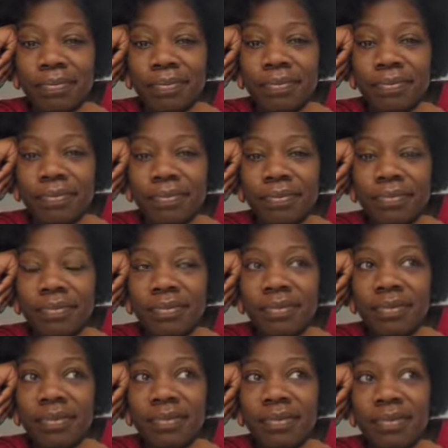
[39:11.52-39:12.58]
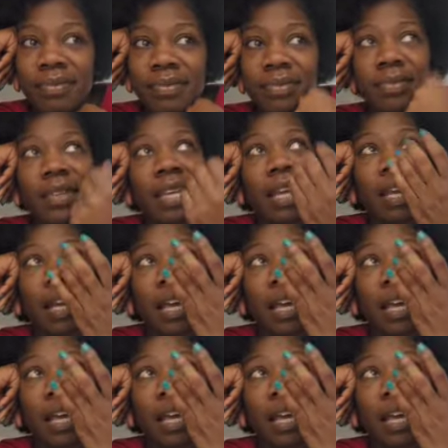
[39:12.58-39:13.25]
(silence)